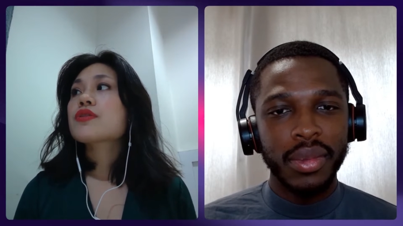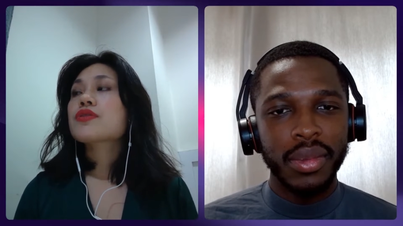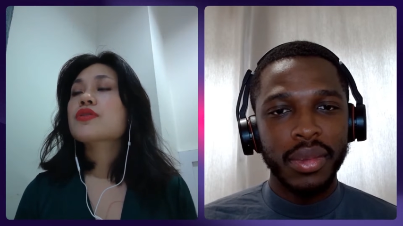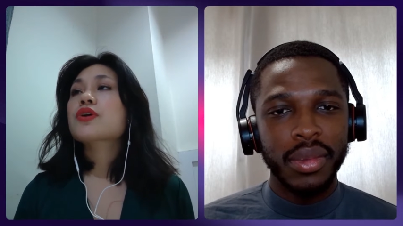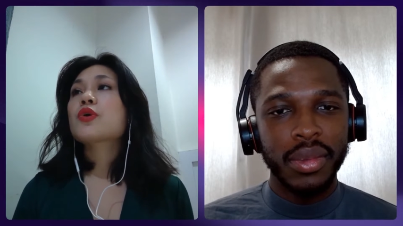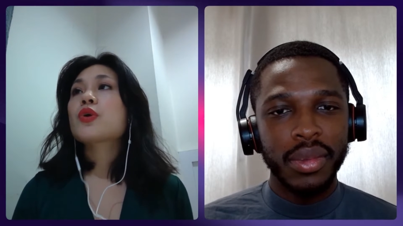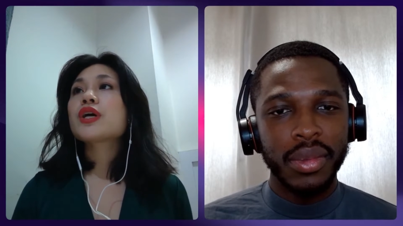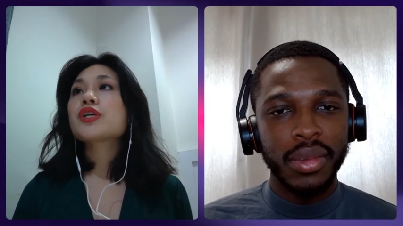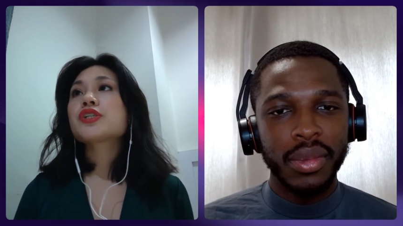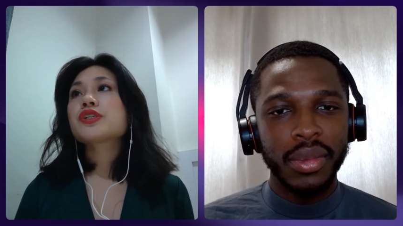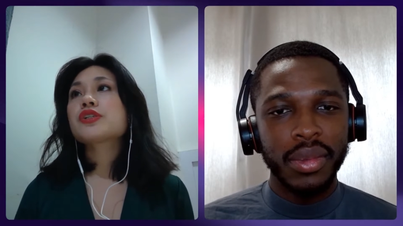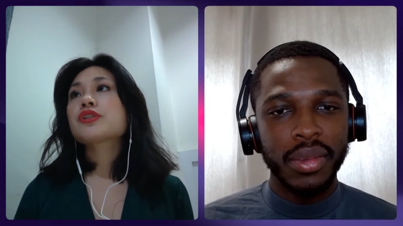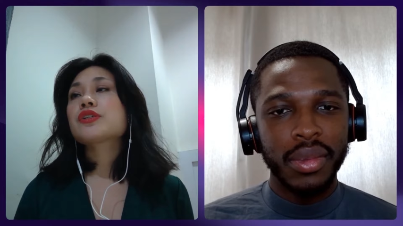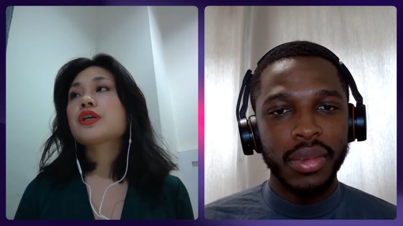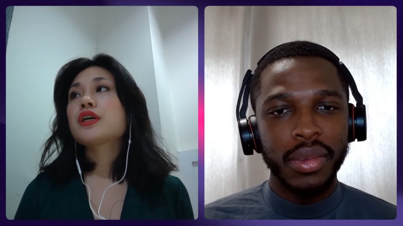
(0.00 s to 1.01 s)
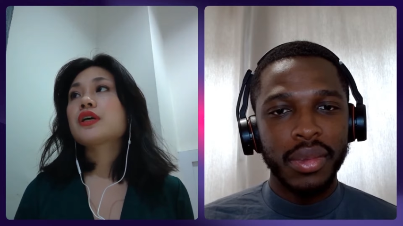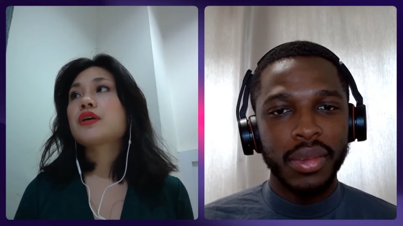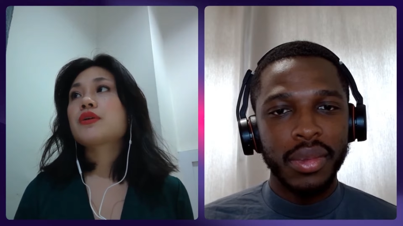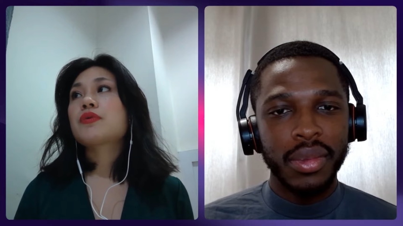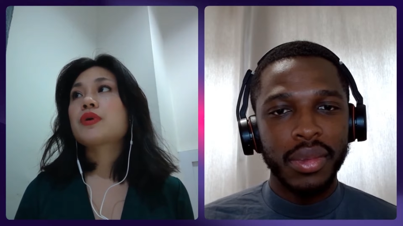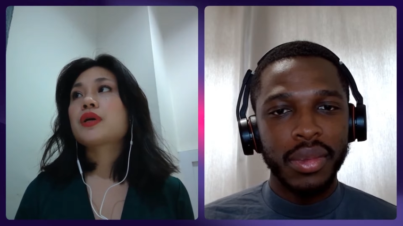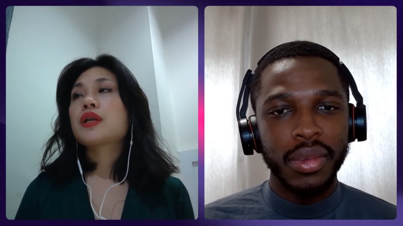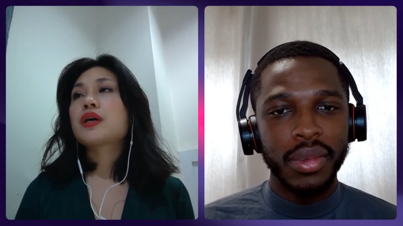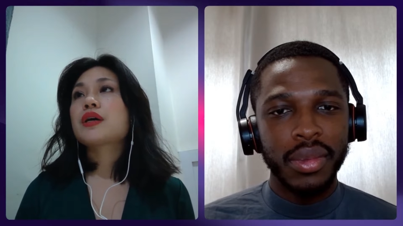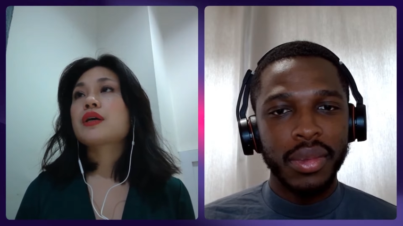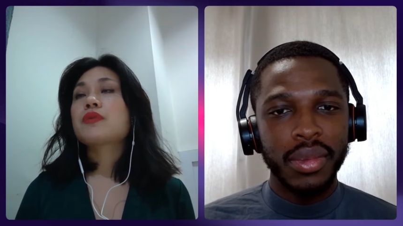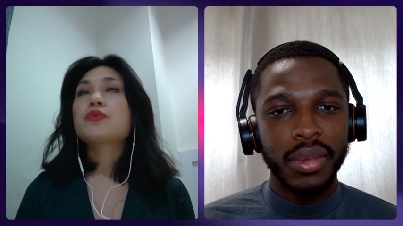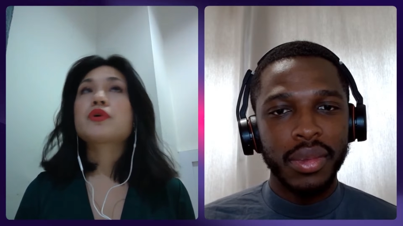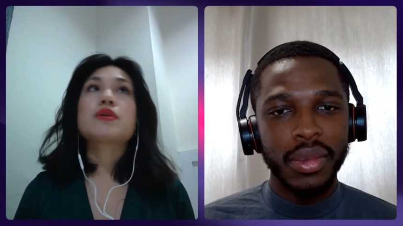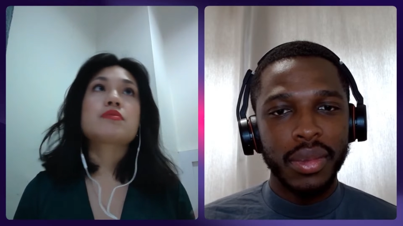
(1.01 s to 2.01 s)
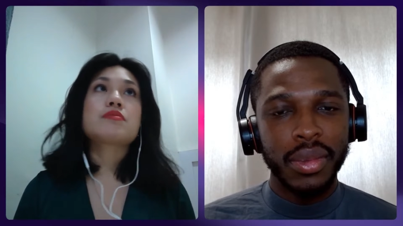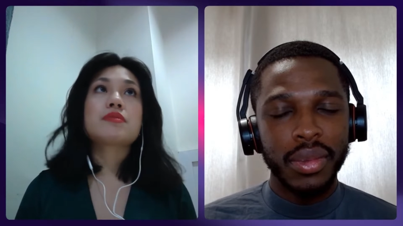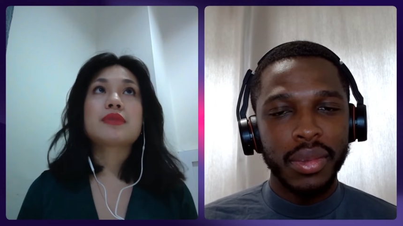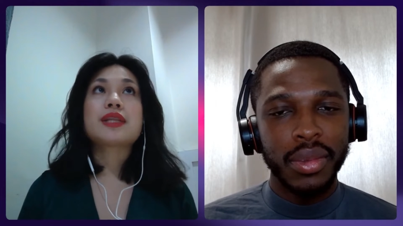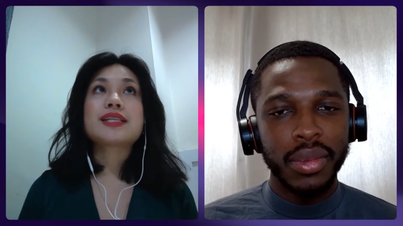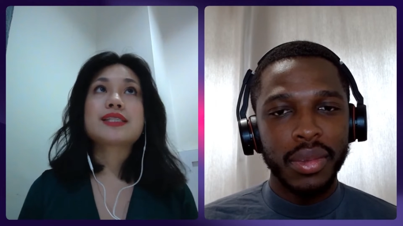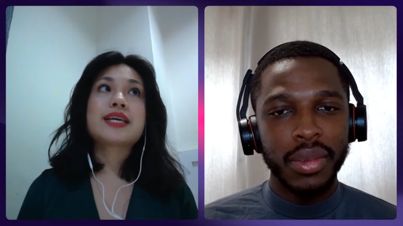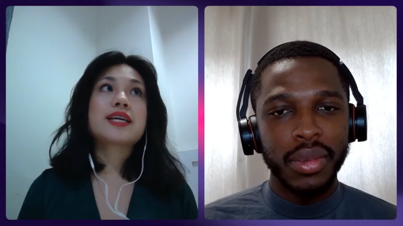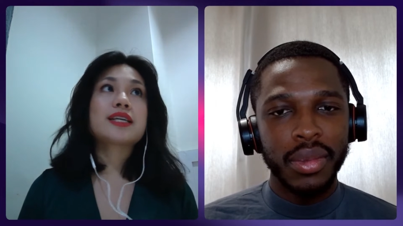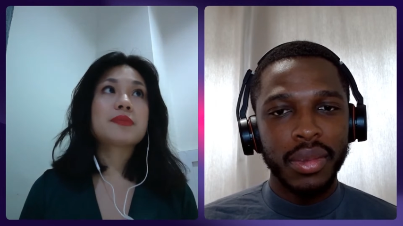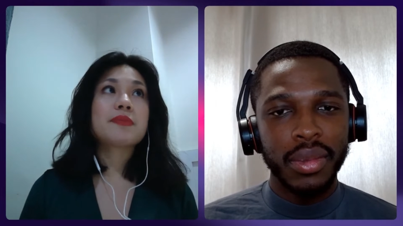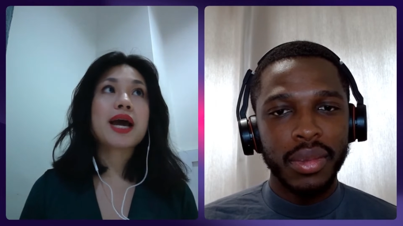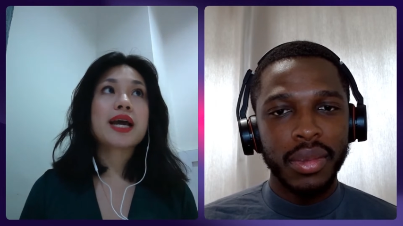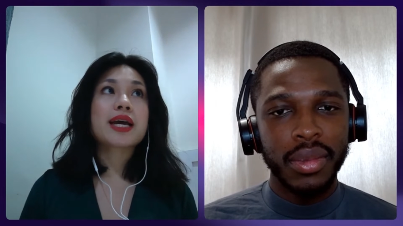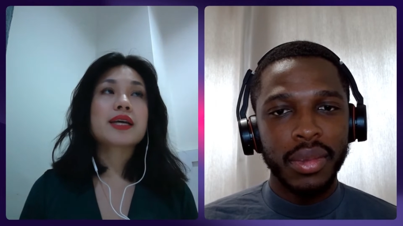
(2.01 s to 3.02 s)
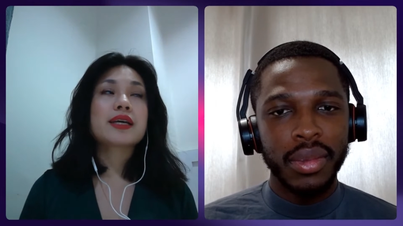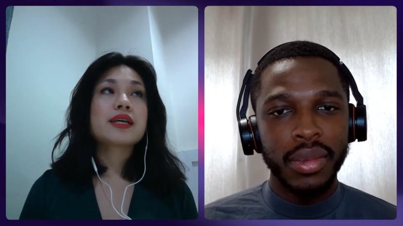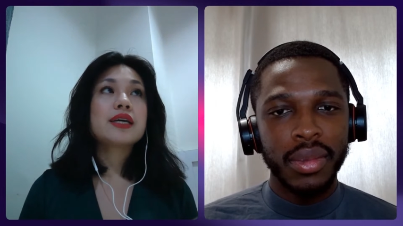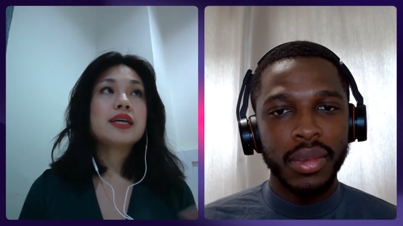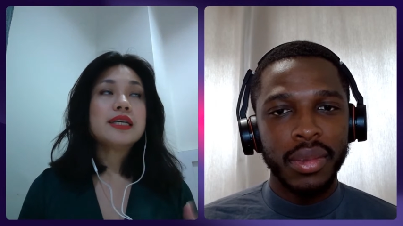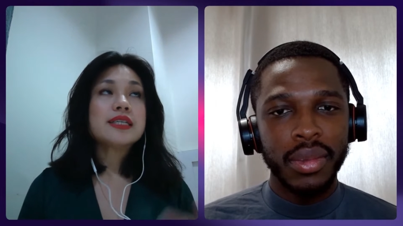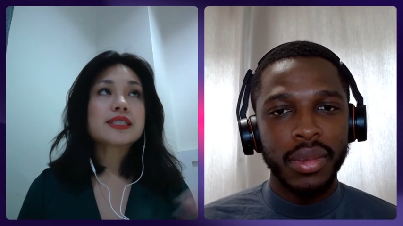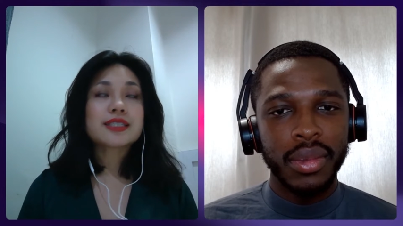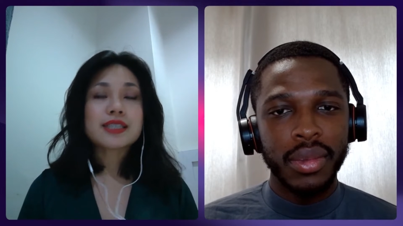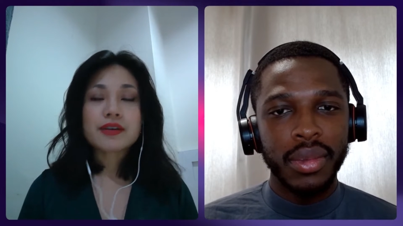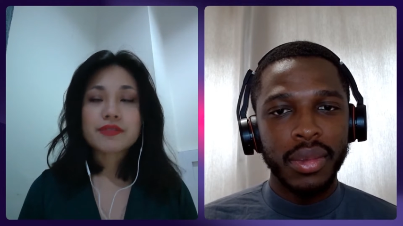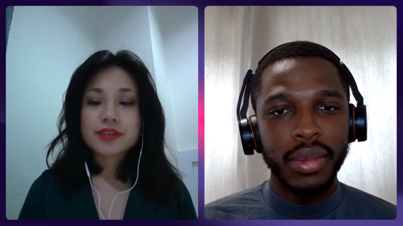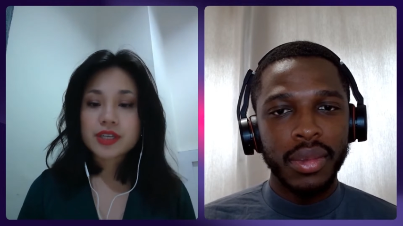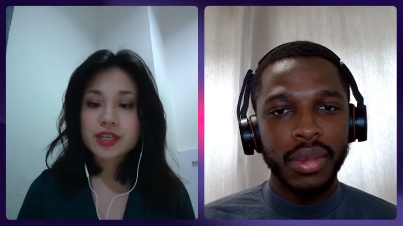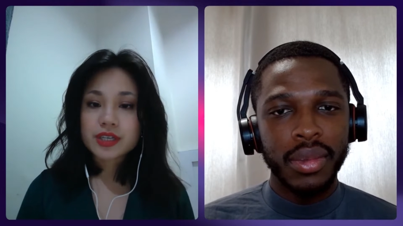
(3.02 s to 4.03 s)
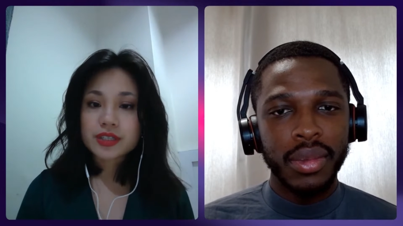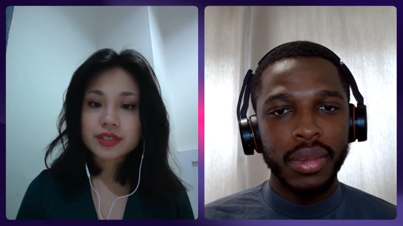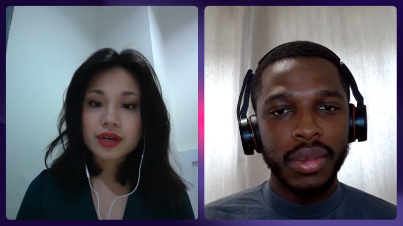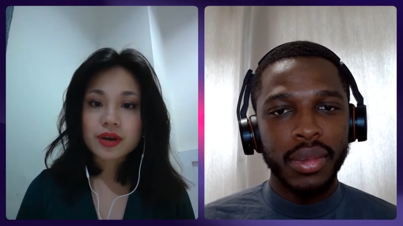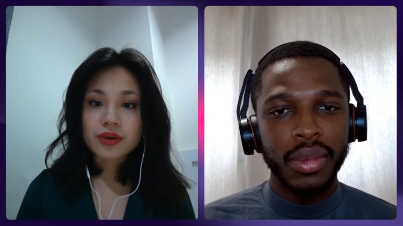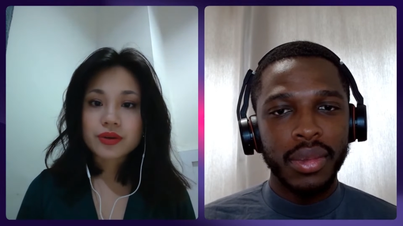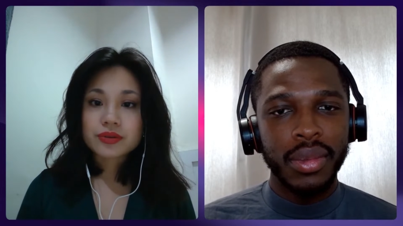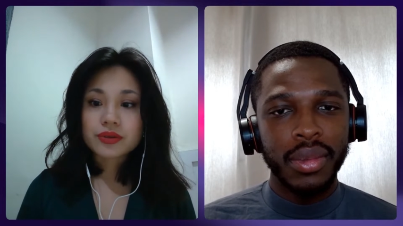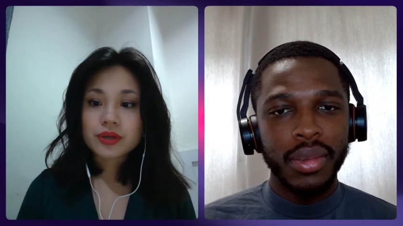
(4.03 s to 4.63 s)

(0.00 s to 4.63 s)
Speaker 1: the question uh, when I well, let's take us back seven years ago,